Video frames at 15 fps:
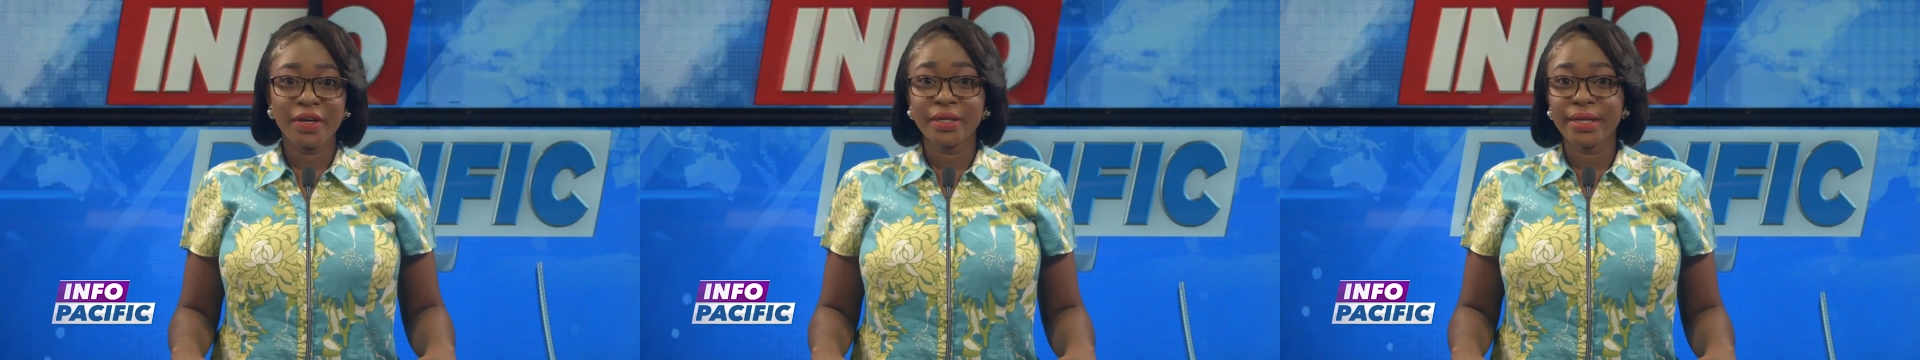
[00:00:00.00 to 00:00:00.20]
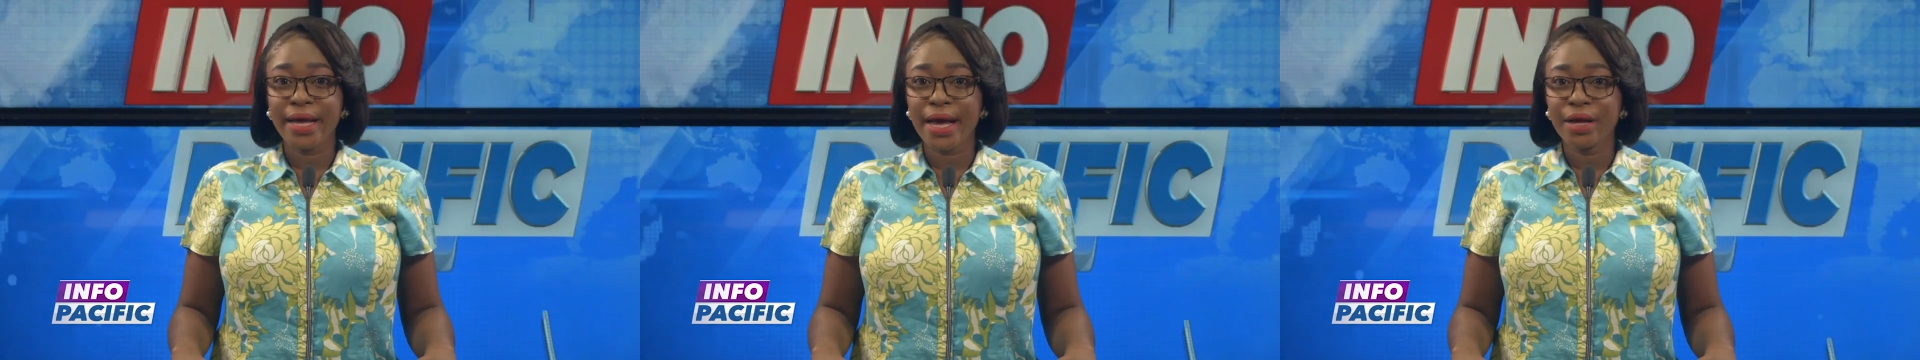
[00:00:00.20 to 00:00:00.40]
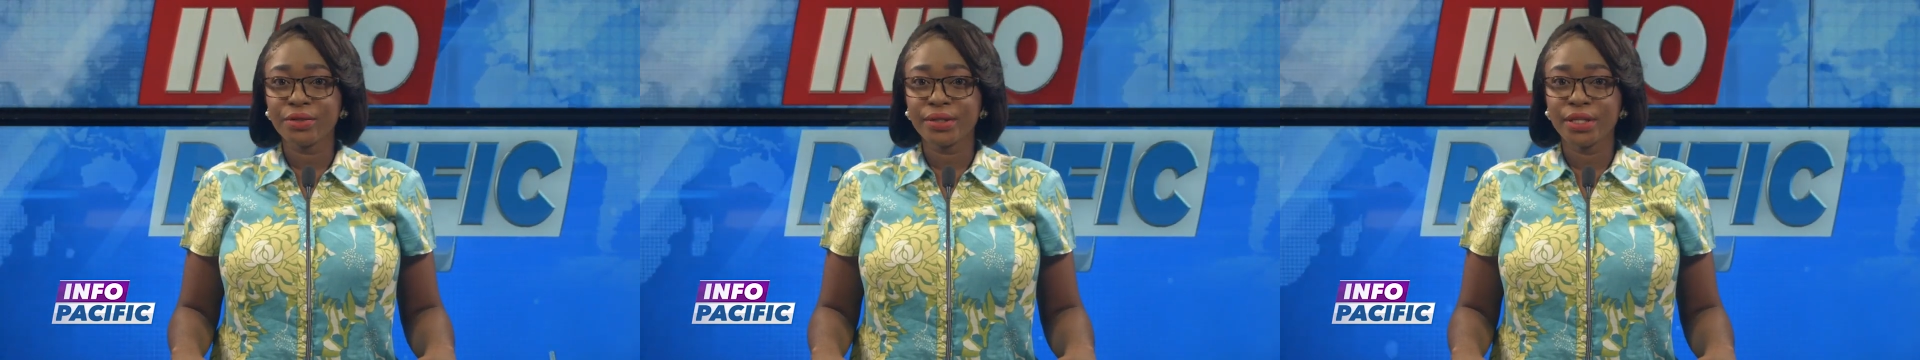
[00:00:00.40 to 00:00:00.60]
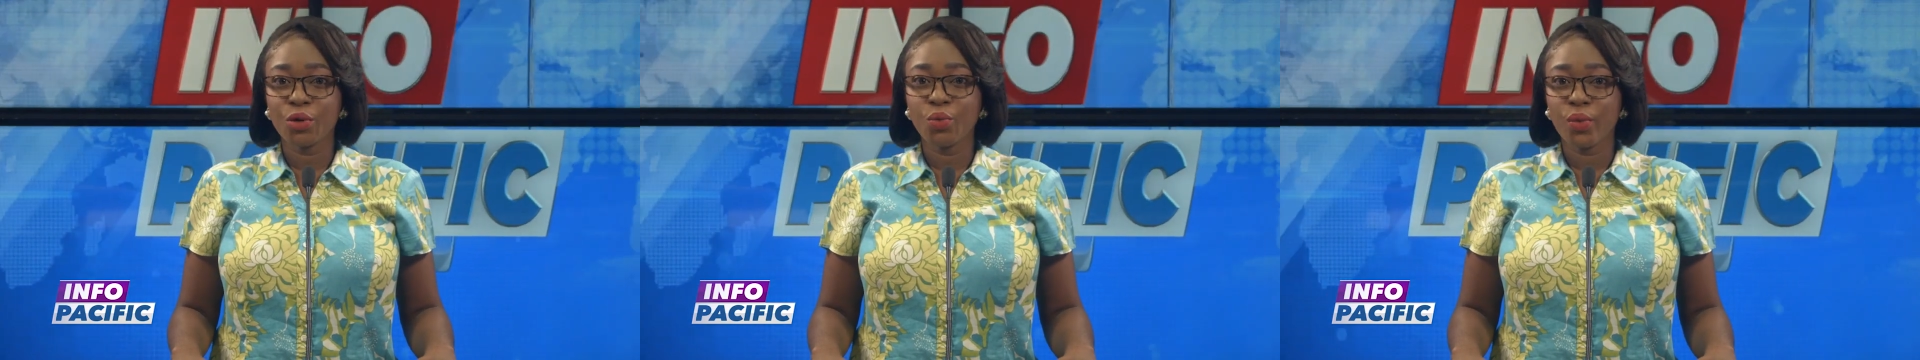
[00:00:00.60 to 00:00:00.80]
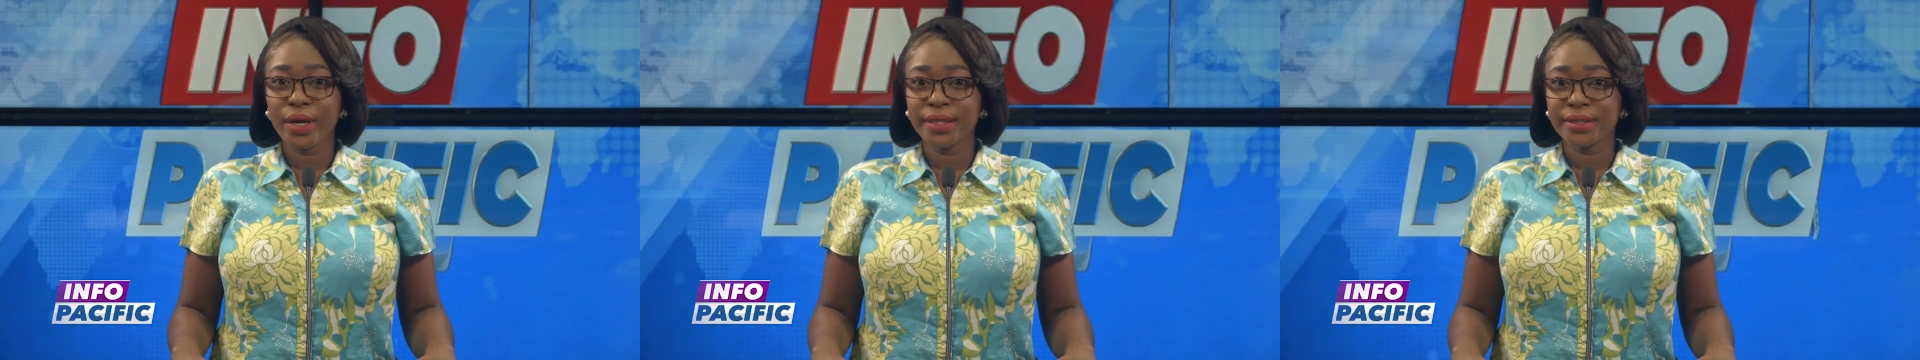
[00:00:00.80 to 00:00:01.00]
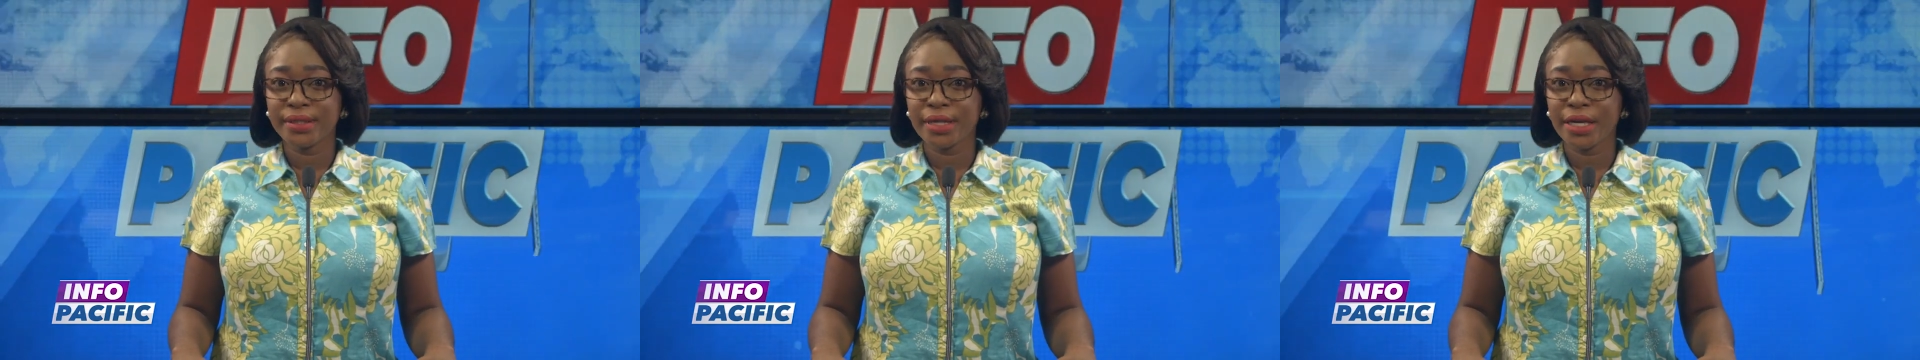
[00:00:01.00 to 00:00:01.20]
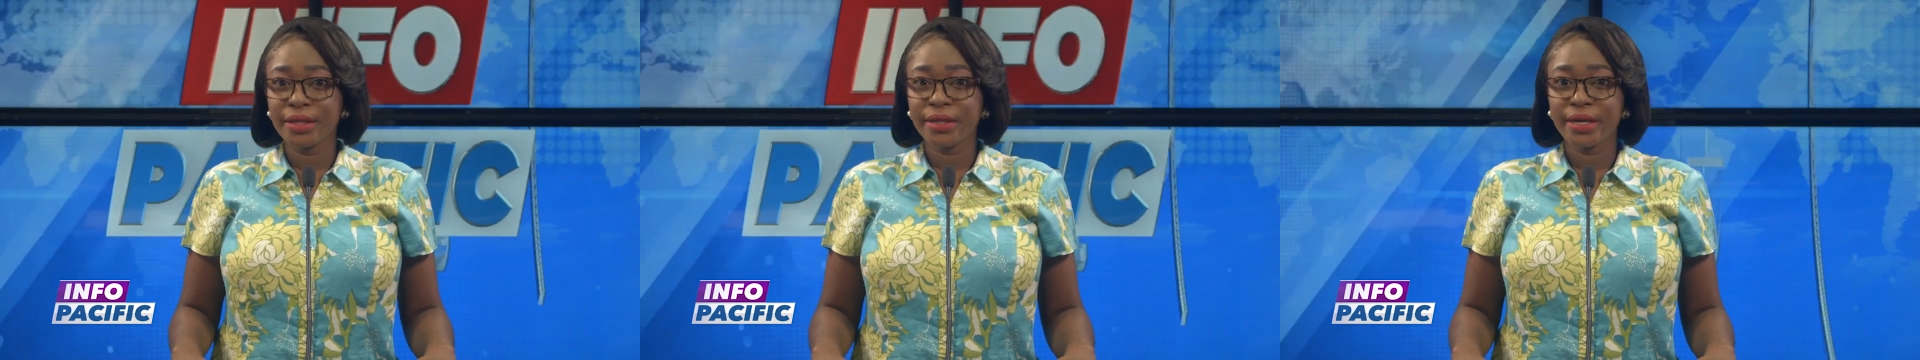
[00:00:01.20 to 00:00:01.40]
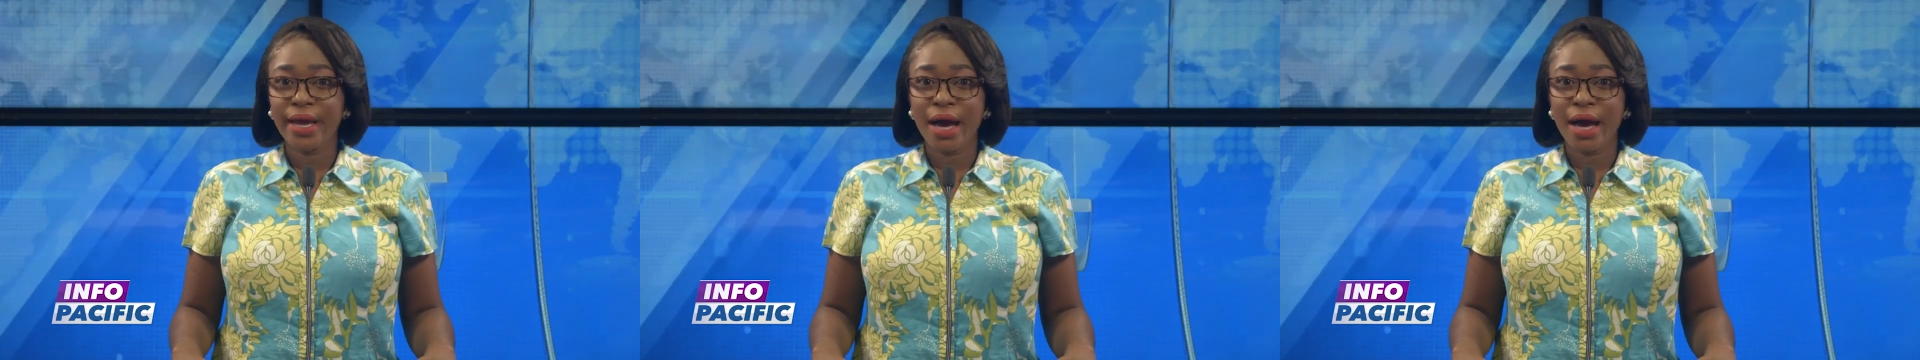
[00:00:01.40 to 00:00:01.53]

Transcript: announced on Wednesday the